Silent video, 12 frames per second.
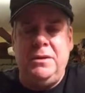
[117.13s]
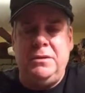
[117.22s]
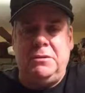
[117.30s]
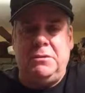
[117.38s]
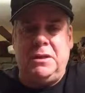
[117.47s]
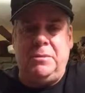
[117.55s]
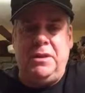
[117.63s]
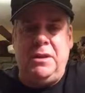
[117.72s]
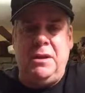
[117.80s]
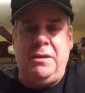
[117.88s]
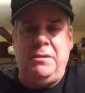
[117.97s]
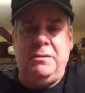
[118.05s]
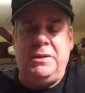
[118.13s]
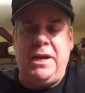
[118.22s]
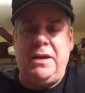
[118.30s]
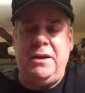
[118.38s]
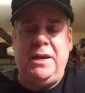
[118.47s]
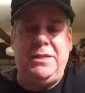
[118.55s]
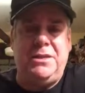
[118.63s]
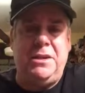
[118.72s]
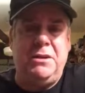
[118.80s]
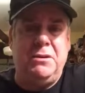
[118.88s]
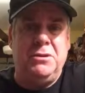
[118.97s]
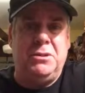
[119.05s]
So some of the other techniques they
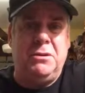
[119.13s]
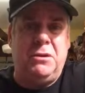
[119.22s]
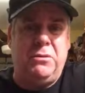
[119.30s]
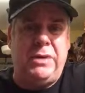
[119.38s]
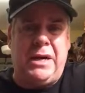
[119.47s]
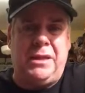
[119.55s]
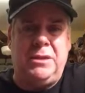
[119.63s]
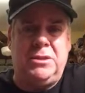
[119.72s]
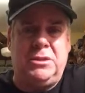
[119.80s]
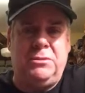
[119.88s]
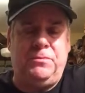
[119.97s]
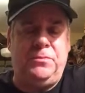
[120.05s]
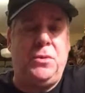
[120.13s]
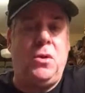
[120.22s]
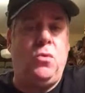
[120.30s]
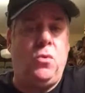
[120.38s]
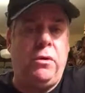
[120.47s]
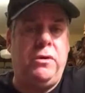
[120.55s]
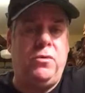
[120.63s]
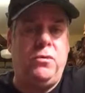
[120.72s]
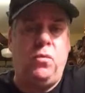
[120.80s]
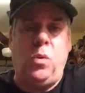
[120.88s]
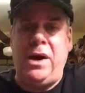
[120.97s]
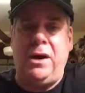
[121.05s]
use to correct this don't work
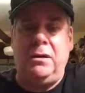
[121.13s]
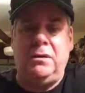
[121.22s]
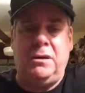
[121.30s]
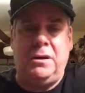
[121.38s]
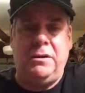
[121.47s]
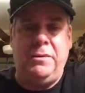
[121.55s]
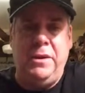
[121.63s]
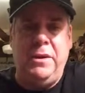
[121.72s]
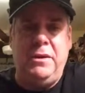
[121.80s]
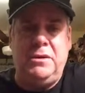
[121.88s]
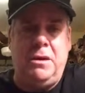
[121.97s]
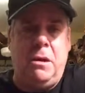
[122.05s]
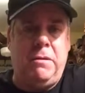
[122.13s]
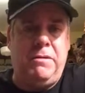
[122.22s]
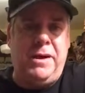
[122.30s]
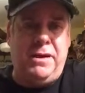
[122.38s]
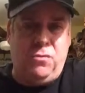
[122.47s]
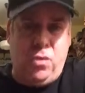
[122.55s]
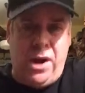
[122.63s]
well on a dog of that